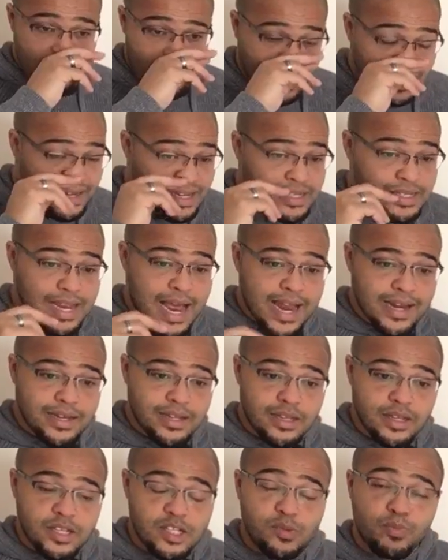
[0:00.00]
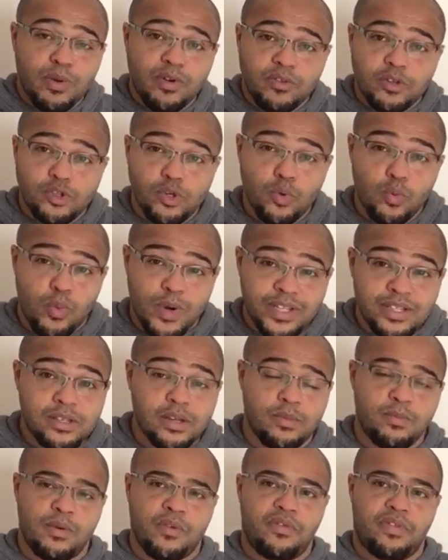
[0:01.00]
understanding the spiritual
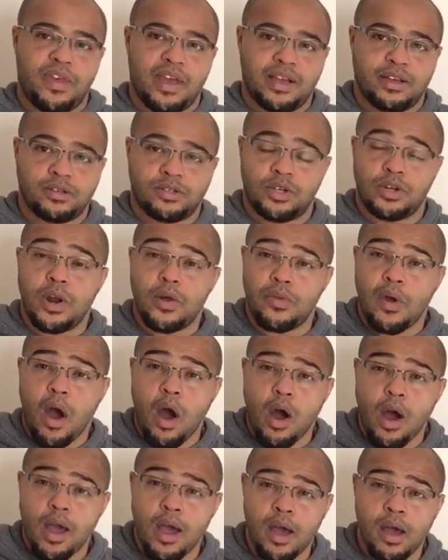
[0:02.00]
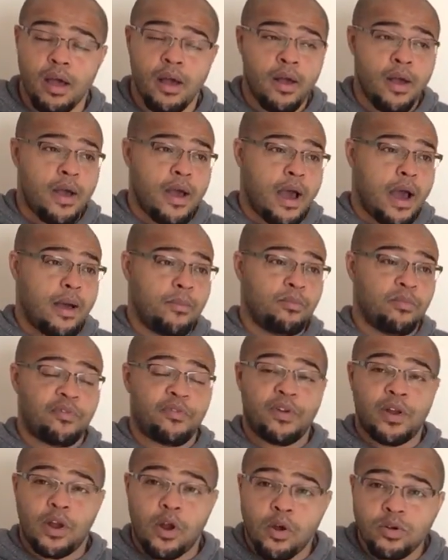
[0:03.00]
wisdom of things, you know, the higher um,
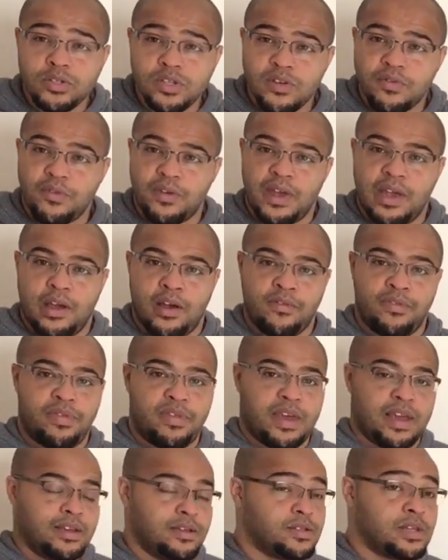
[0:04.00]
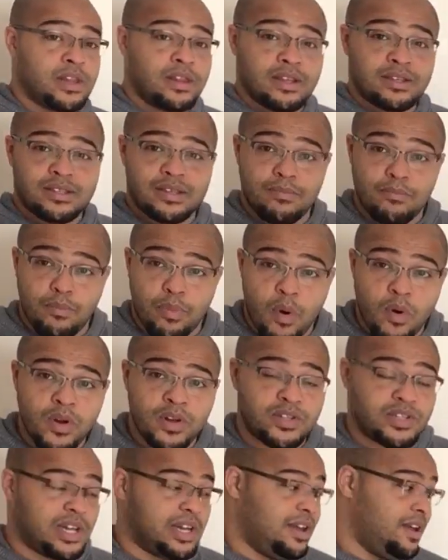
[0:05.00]
philosophy of things and the
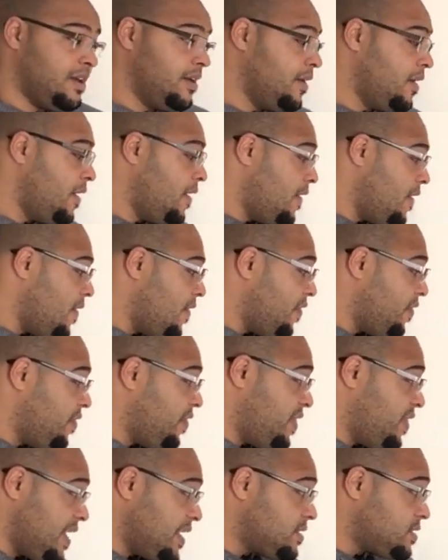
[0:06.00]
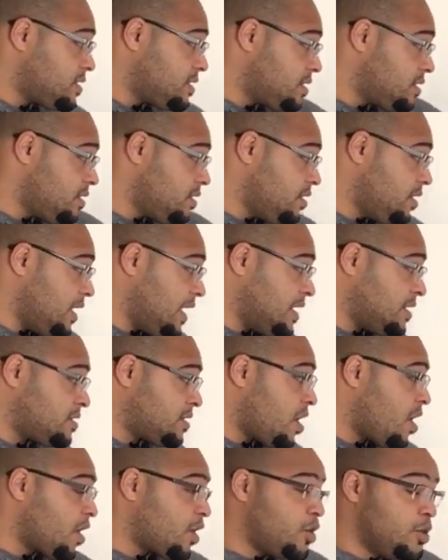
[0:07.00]
symbology this it's
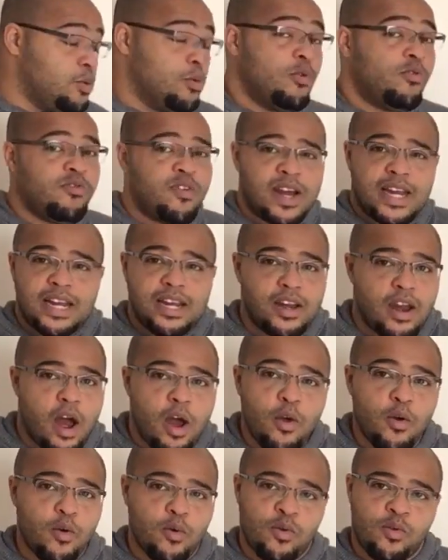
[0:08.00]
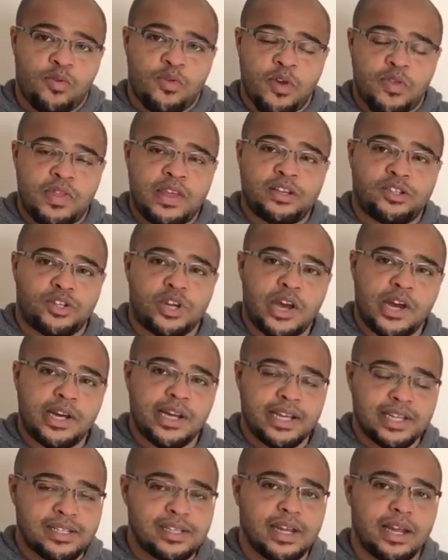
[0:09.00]
like you already know that this
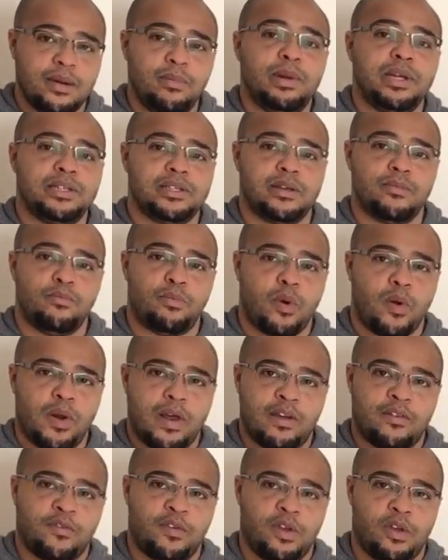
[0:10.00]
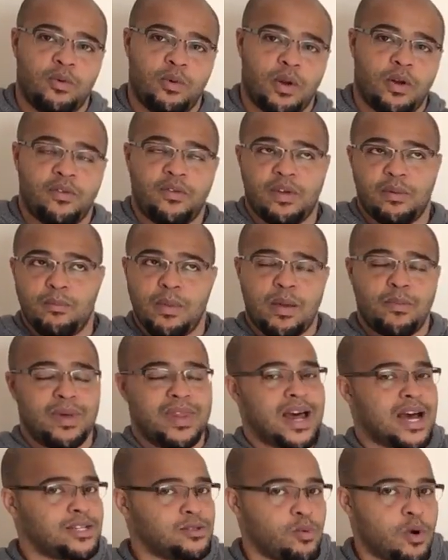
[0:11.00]
journey is deeply symbolic for you and i think maybe
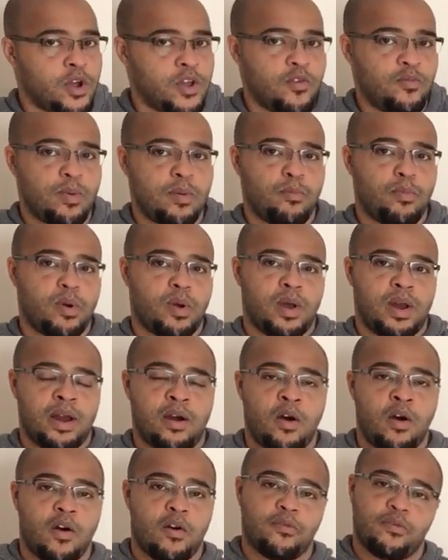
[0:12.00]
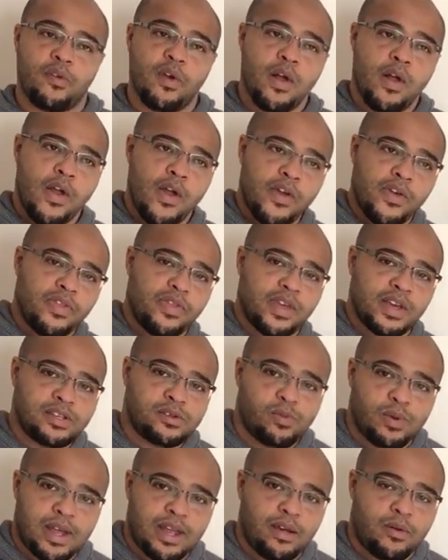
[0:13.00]
that's why you've been putting it off
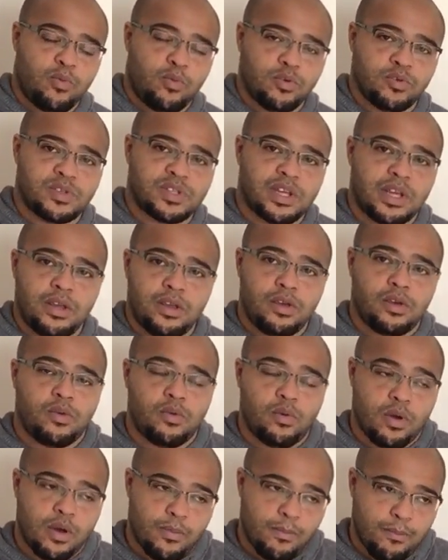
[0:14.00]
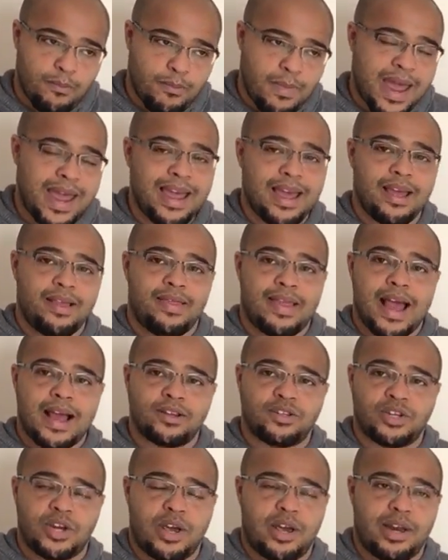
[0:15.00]
this week will see you making
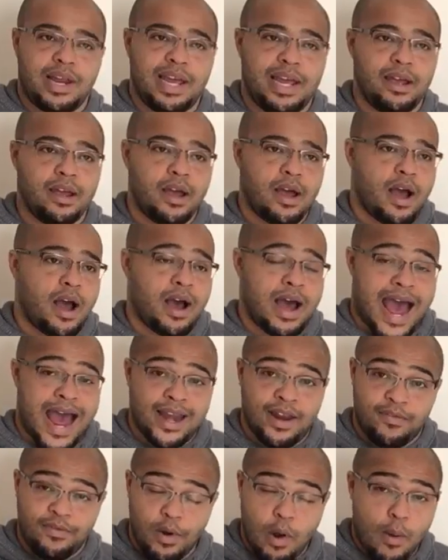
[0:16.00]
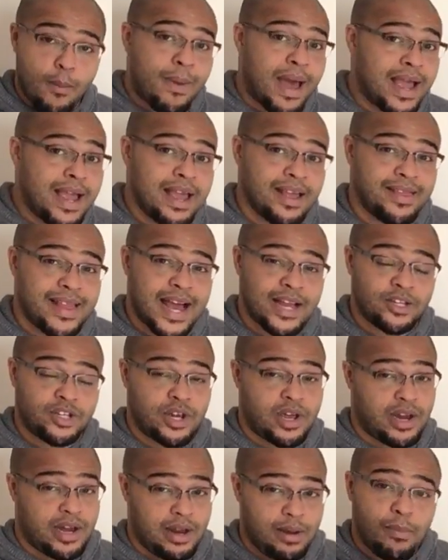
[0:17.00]
that journey. Uh, and if not making that
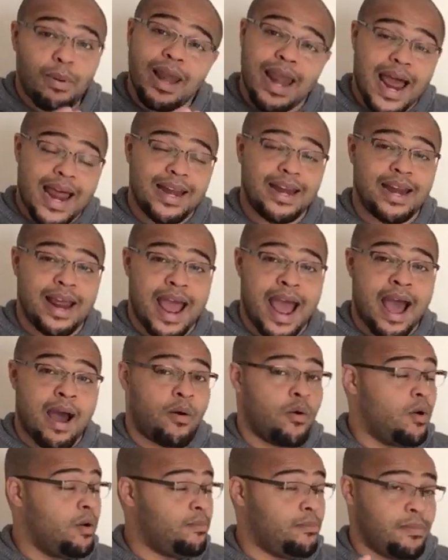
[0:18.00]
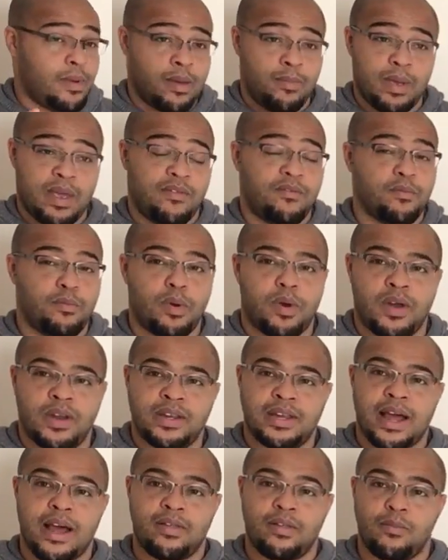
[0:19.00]
journey, planning it out and maybe even
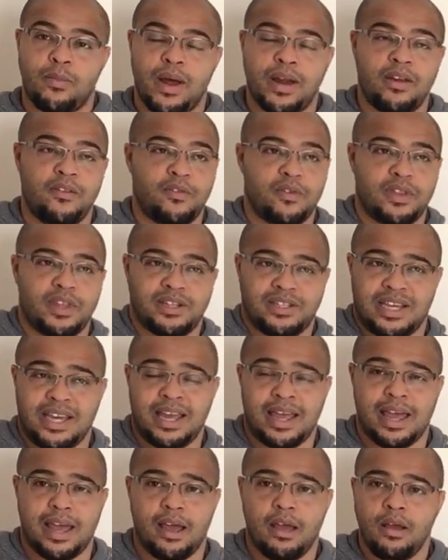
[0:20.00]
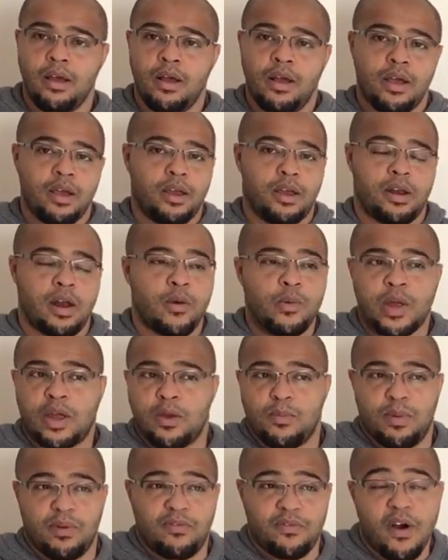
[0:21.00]
putting down the money for the ticket. You know, it
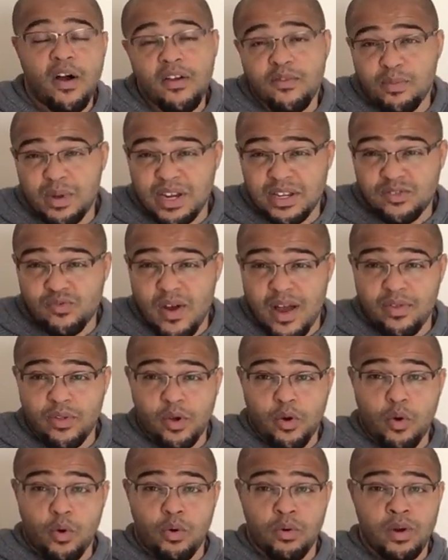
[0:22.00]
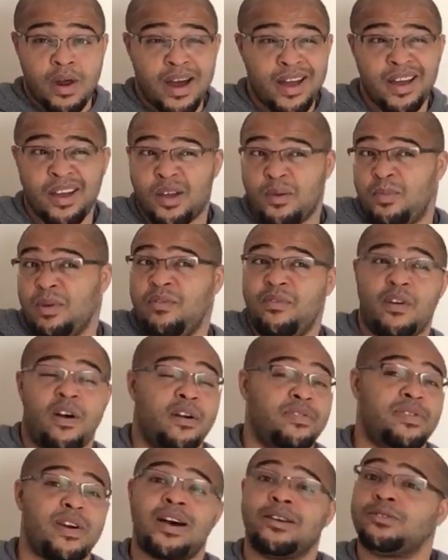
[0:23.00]
could be five minutes round the corner, it could be
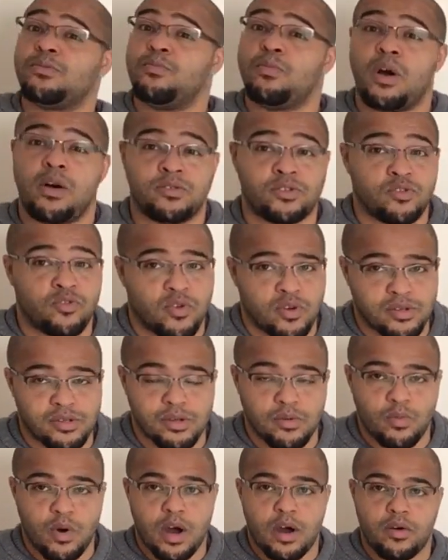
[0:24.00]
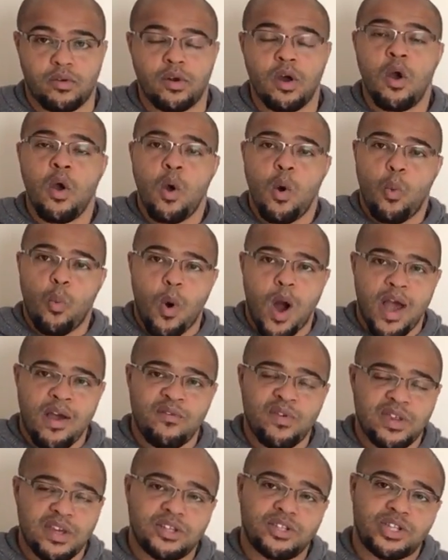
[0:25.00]
5,000 miles across the world.
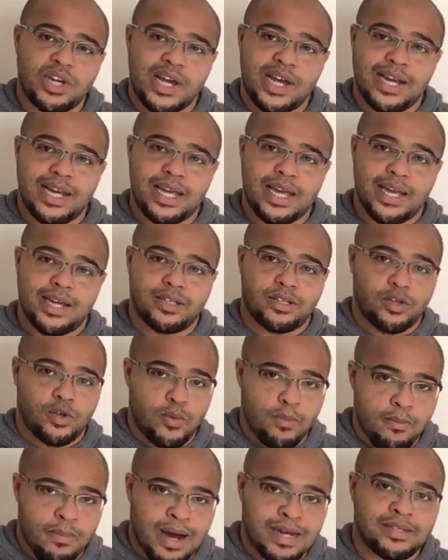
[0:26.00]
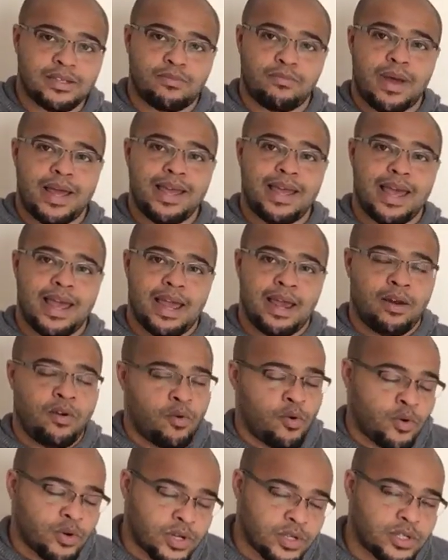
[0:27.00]
Whatever this journey is, you must make it in
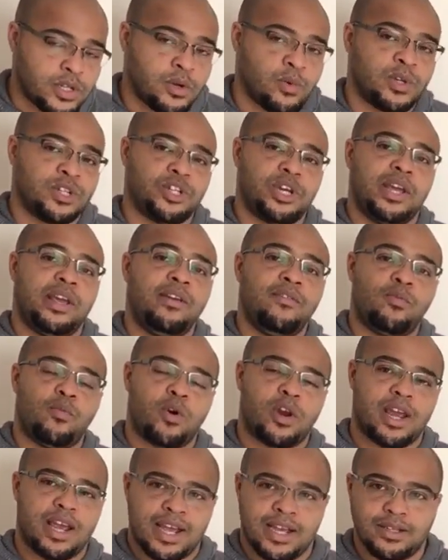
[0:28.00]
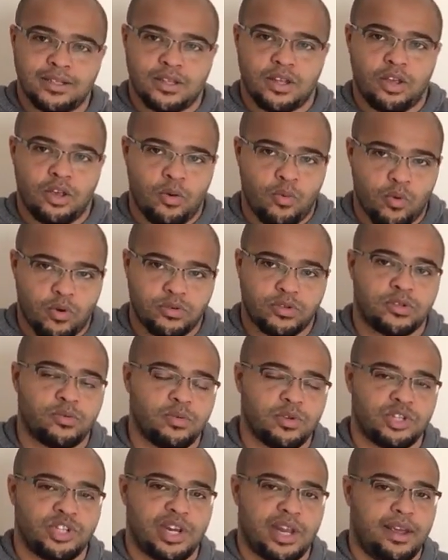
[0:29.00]
order to achieve what it is that you want
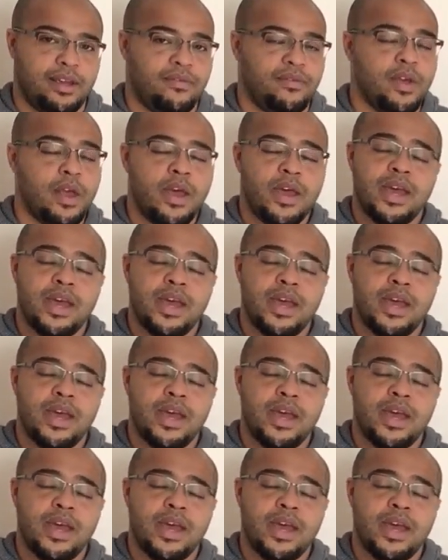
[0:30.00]
to achieve.